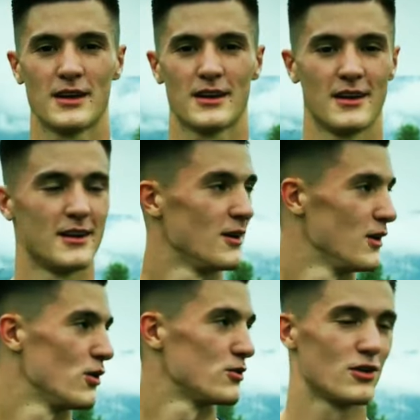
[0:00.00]
young
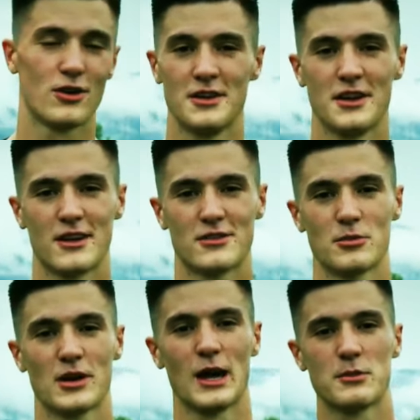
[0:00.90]
prospects in world
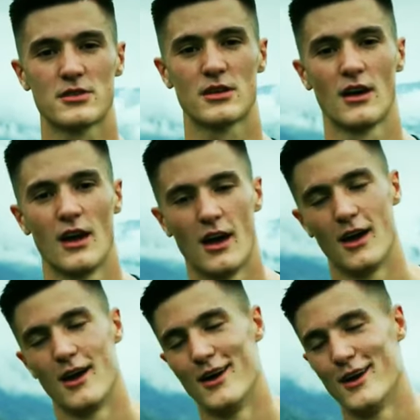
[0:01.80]
football,
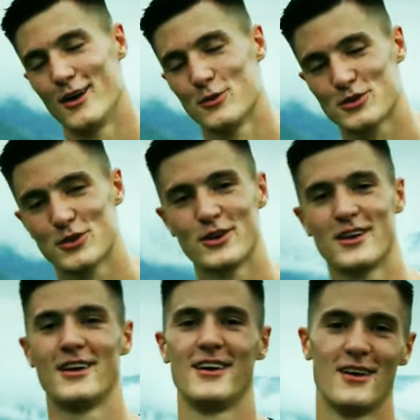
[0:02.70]
with big
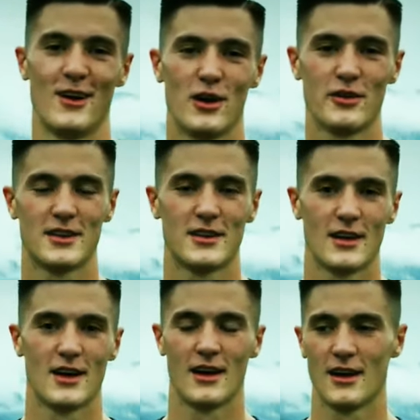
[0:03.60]
things also
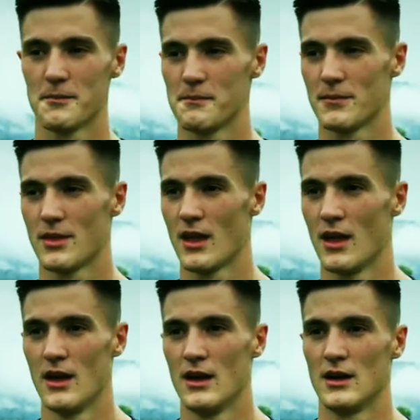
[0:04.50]
expected of
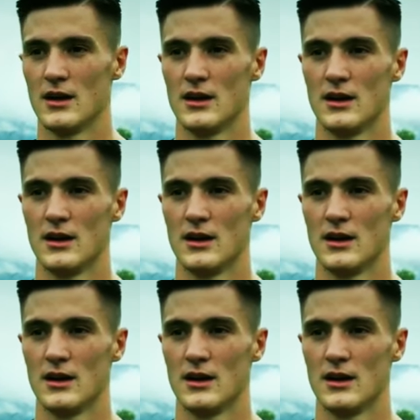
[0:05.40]
Højlund.